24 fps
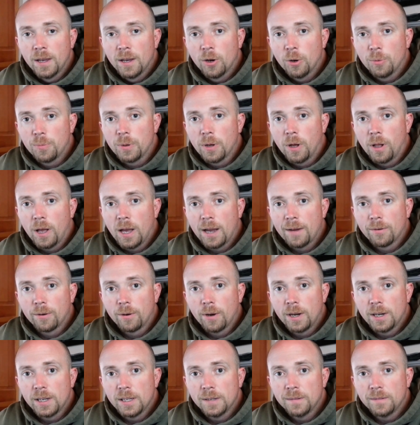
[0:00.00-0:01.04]
Hope you all have a
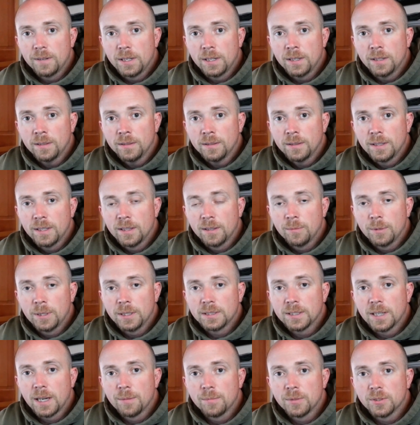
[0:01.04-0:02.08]
great evening. In the
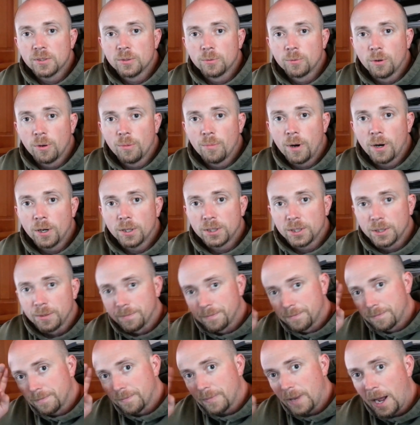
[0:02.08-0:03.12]
meantime, this is Real Martian.
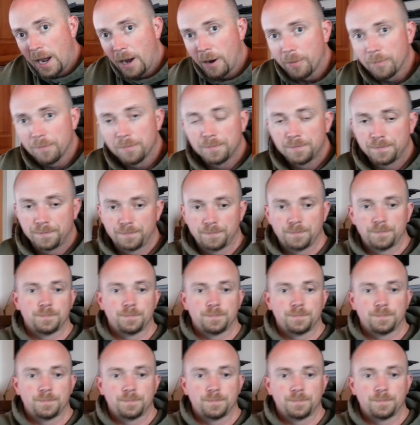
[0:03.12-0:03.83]
Out.